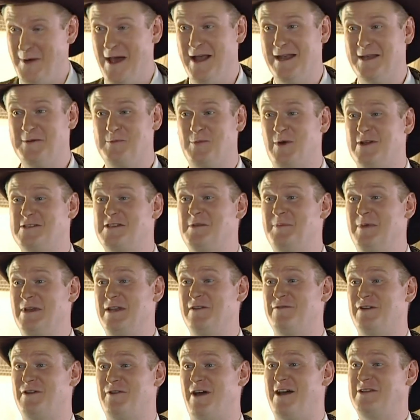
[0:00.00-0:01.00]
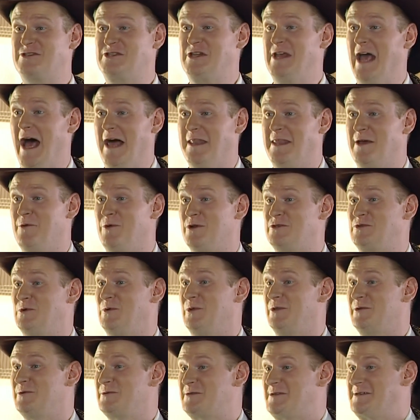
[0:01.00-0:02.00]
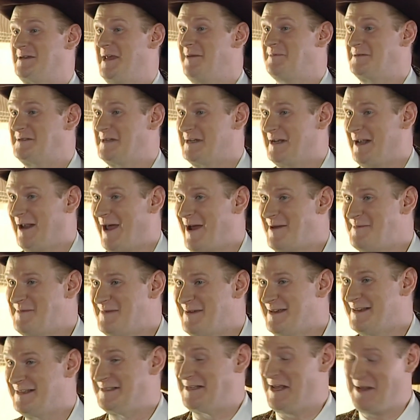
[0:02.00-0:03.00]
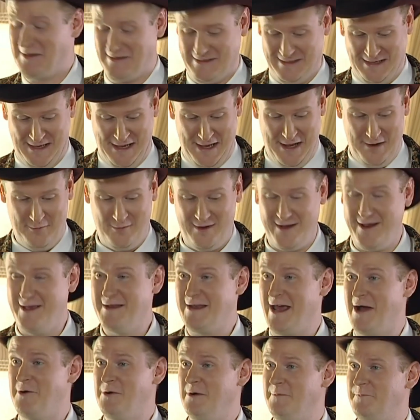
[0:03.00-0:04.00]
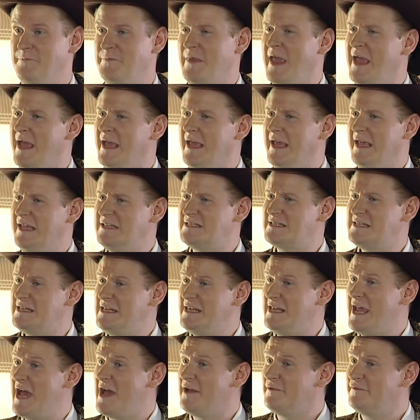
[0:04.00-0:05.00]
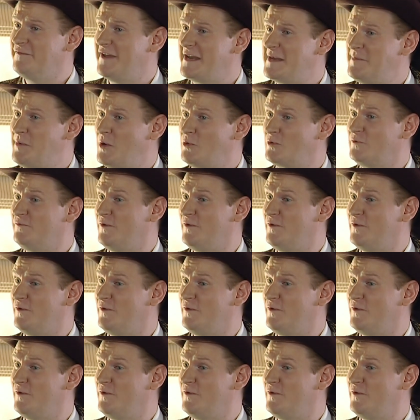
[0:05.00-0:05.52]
well, it was a bit of a rush, and there was all those steps to climb. Still, we're here now. Is the ferry boat